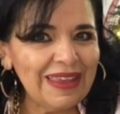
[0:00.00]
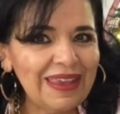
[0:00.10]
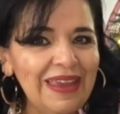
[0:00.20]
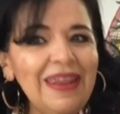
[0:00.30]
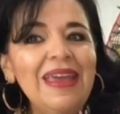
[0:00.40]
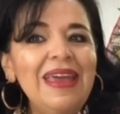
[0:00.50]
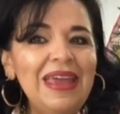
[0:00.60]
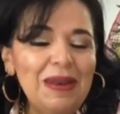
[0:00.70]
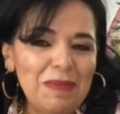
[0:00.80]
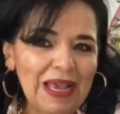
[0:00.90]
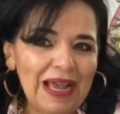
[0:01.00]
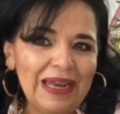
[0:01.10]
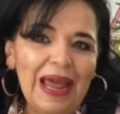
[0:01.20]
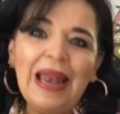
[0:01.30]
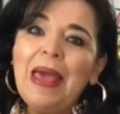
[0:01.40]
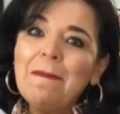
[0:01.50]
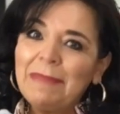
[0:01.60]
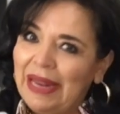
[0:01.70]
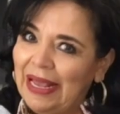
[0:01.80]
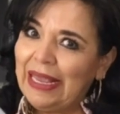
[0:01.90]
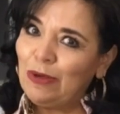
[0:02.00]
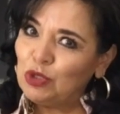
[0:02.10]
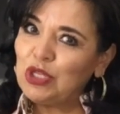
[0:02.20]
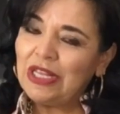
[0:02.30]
um, each country has their,